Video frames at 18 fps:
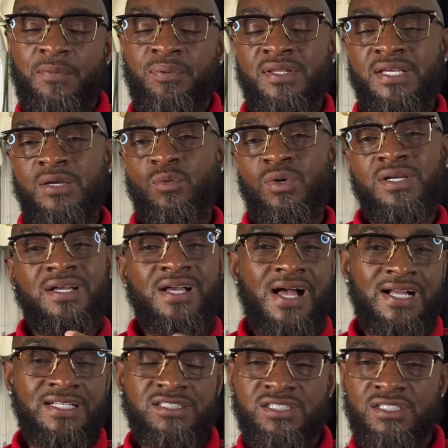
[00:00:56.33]
playing with
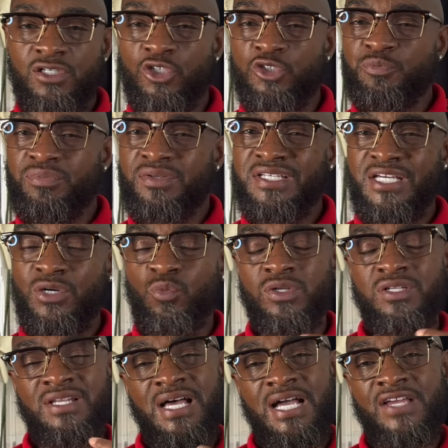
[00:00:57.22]
cocktails, playing with
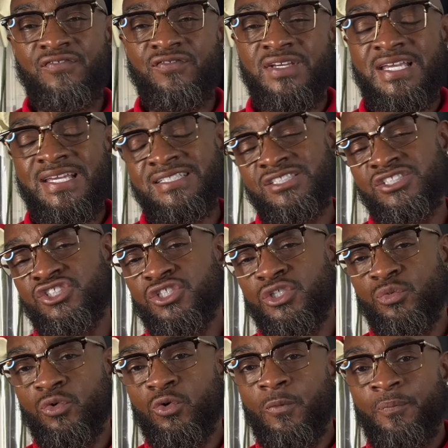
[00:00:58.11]
life in
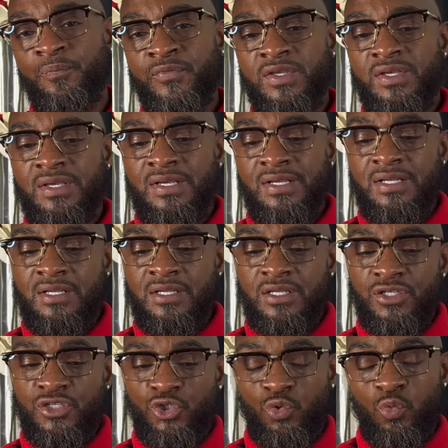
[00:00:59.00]
general. You